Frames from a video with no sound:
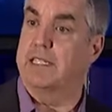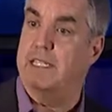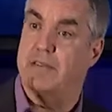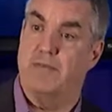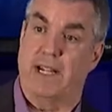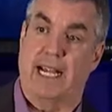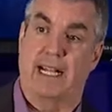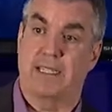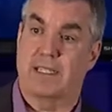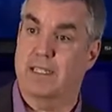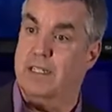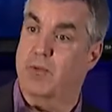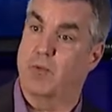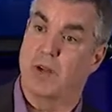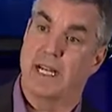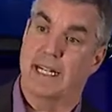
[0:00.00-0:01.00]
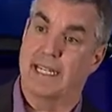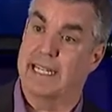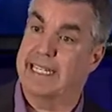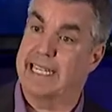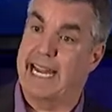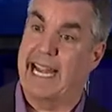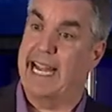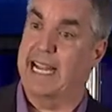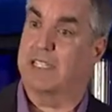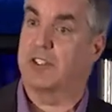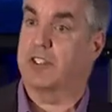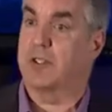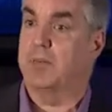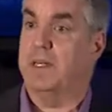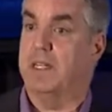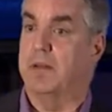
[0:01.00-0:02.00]
and advance and win, it can't
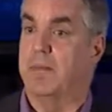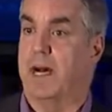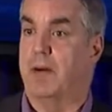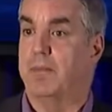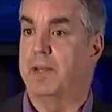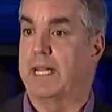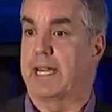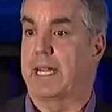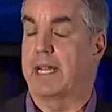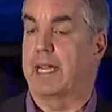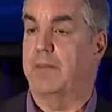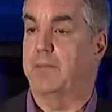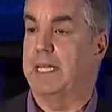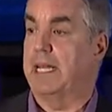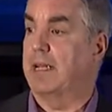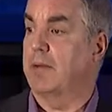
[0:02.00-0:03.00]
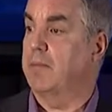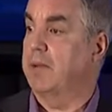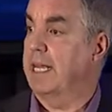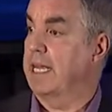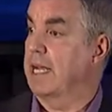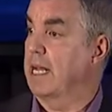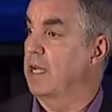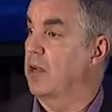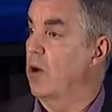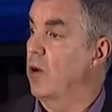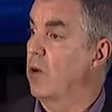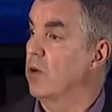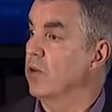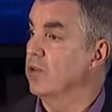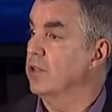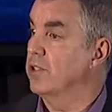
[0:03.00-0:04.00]
just be about being big and
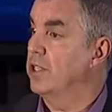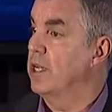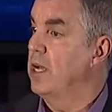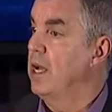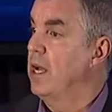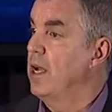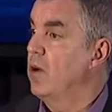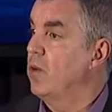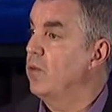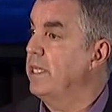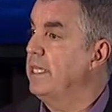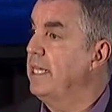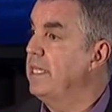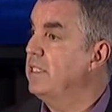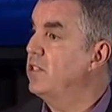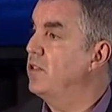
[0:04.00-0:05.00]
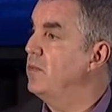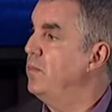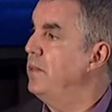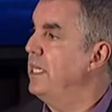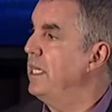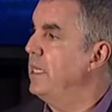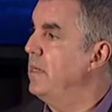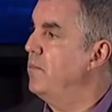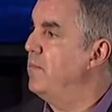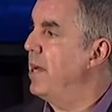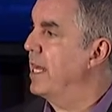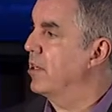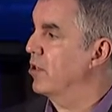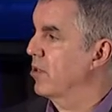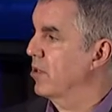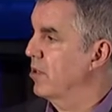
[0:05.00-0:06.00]
old. We need to be
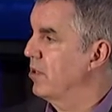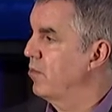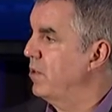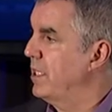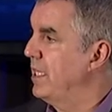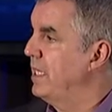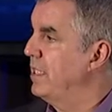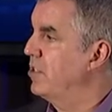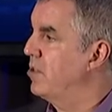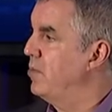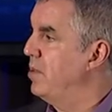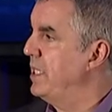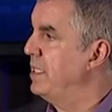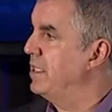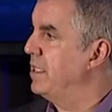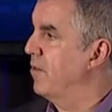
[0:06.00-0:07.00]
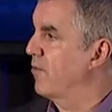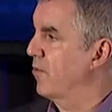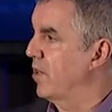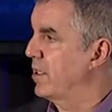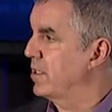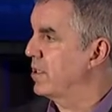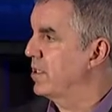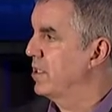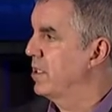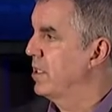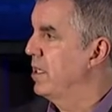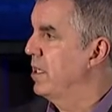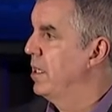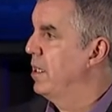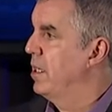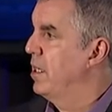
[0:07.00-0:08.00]
better. We need to be different.
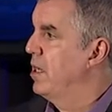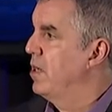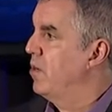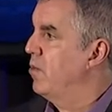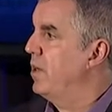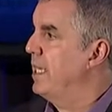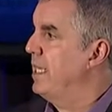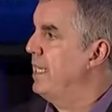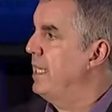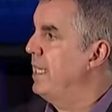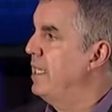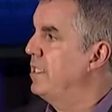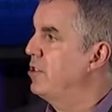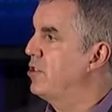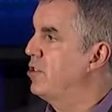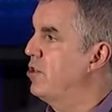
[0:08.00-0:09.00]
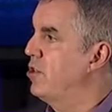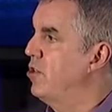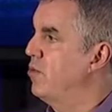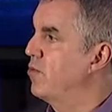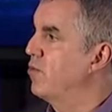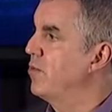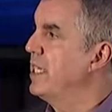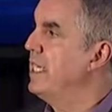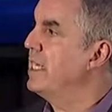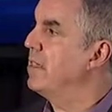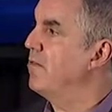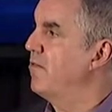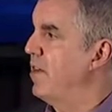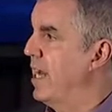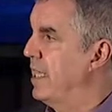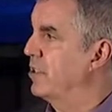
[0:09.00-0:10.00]
We need to
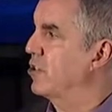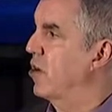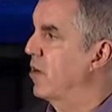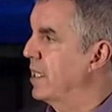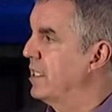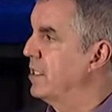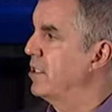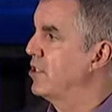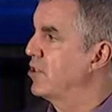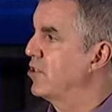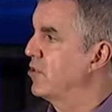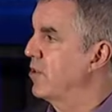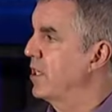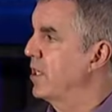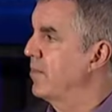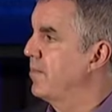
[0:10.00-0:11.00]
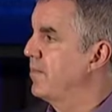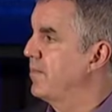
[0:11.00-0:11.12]
reinvent our industry.